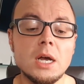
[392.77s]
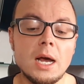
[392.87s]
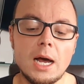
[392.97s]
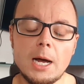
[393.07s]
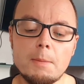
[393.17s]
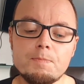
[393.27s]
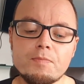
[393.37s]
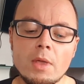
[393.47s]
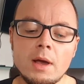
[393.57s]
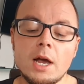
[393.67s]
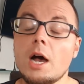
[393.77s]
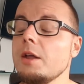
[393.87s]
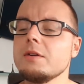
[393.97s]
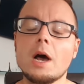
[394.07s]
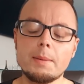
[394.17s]
And
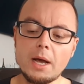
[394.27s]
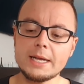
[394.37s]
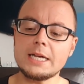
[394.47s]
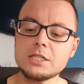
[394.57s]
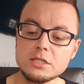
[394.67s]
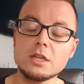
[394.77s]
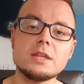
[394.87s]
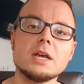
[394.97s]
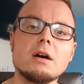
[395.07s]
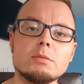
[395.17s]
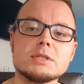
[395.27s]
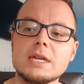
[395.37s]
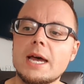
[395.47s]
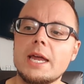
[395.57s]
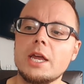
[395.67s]
I guess the thing I would
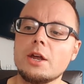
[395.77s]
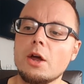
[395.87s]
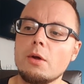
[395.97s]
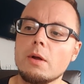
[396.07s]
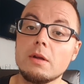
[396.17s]
say, you know,